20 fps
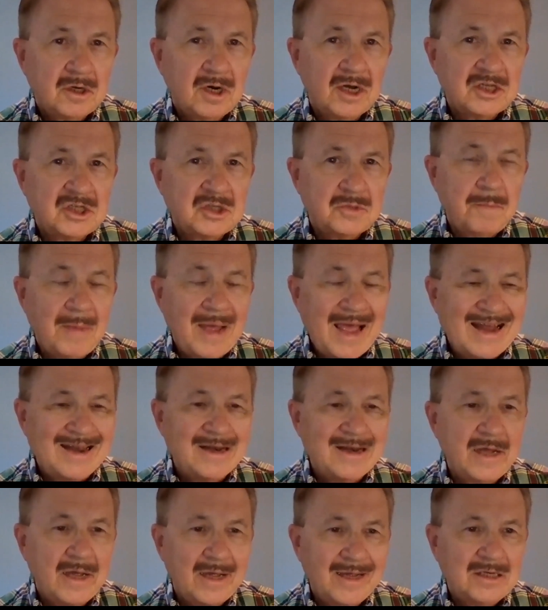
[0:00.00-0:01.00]
God's
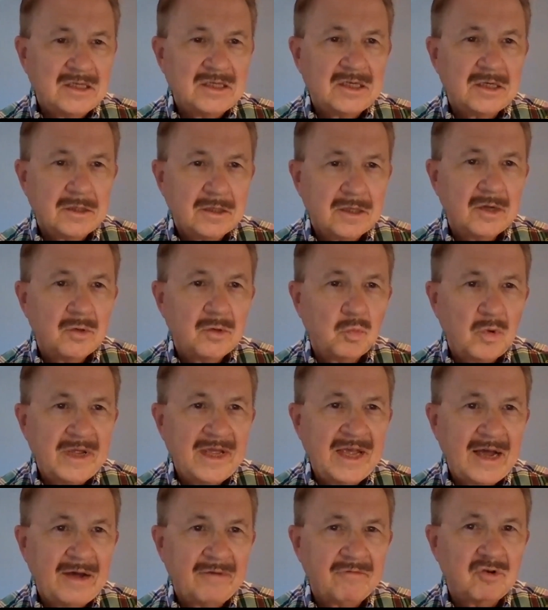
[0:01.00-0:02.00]
mandate that
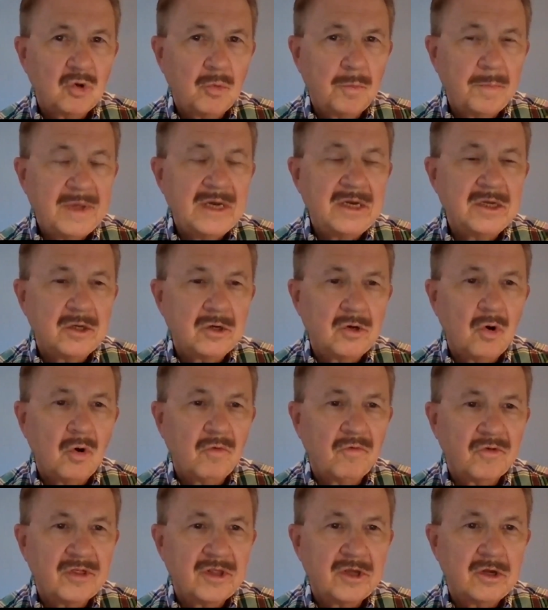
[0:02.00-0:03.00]
we have dominion
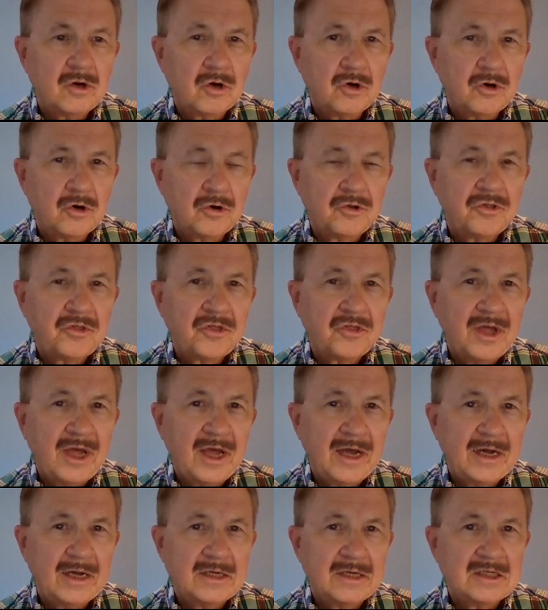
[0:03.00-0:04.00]
over the earth
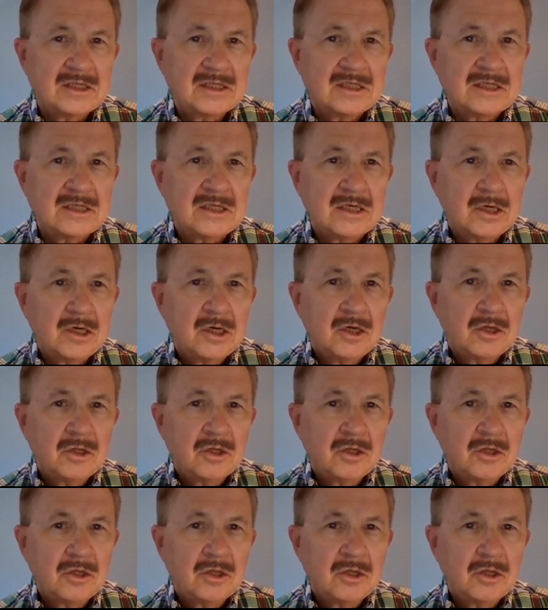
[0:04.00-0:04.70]
as